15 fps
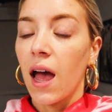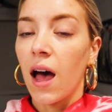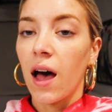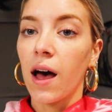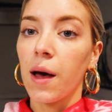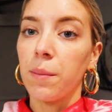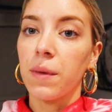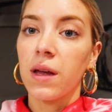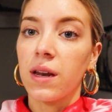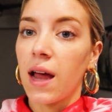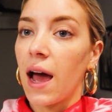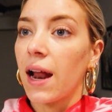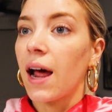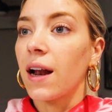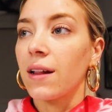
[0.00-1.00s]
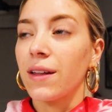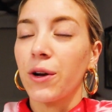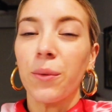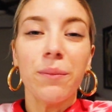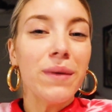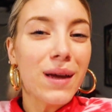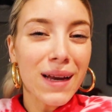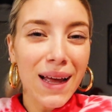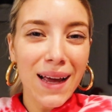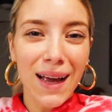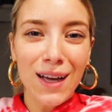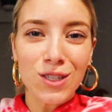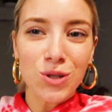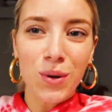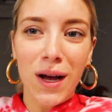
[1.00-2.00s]
uh, me and Nat had a little meeting,
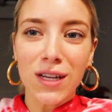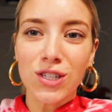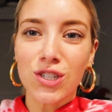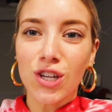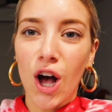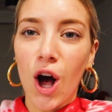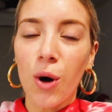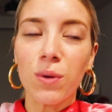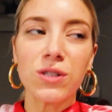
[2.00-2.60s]
as you guys saw.